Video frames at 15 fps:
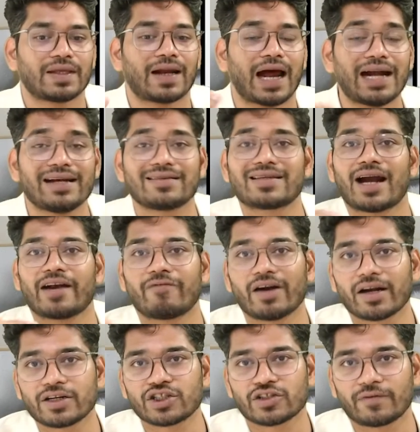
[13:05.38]
There are
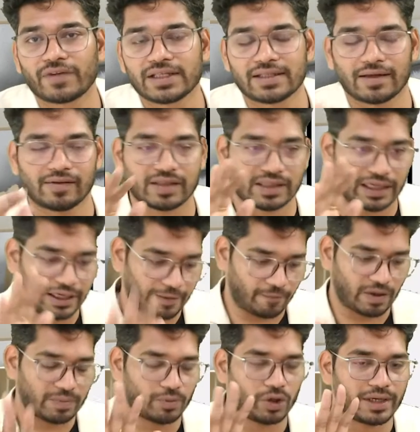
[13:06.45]
disadvantages of the self-study.
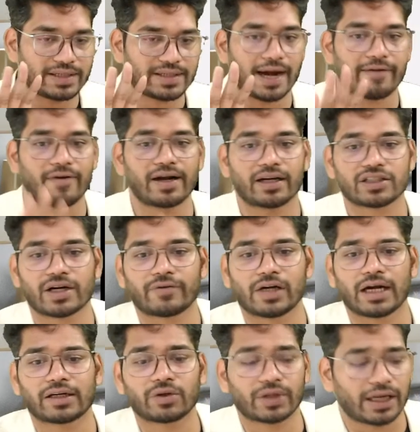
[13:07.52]
One more disadvantage I would
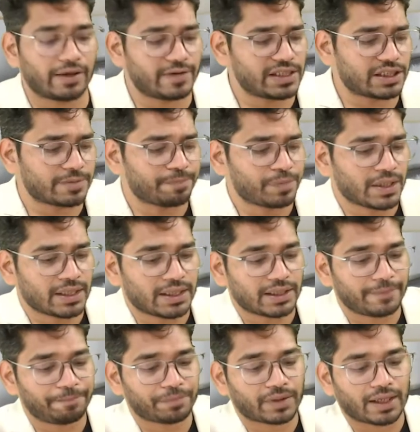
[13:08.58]
like to tell you is,
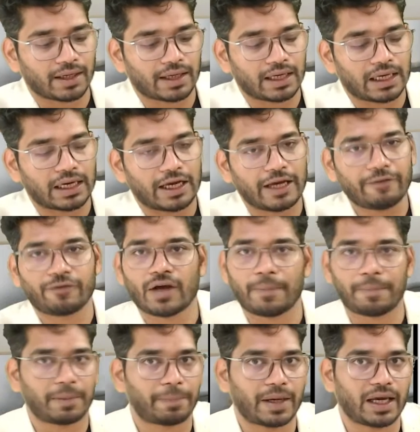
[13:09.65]
if you
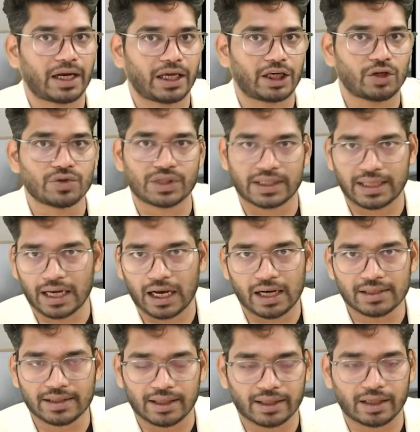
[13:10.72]
are preparing using
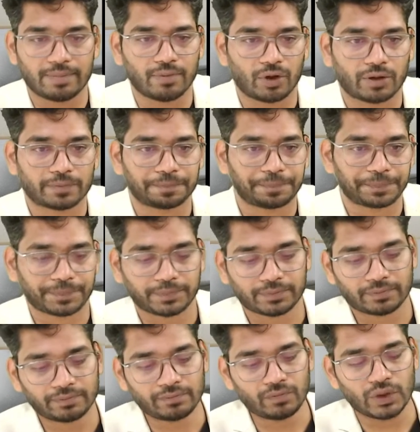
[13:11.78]
a certain
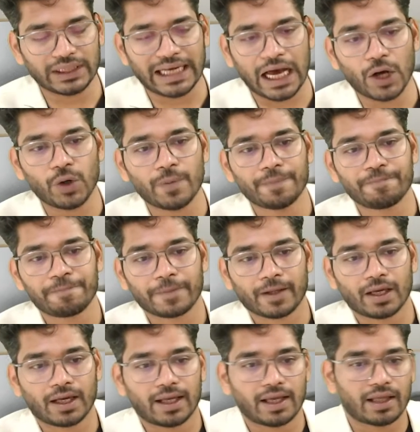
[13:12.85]
now
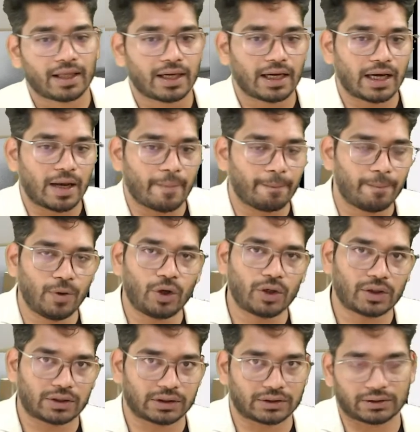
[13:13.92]

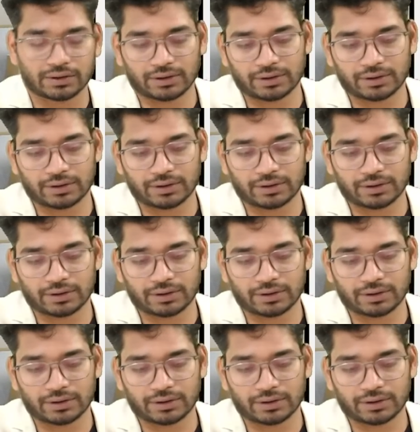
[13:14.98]
book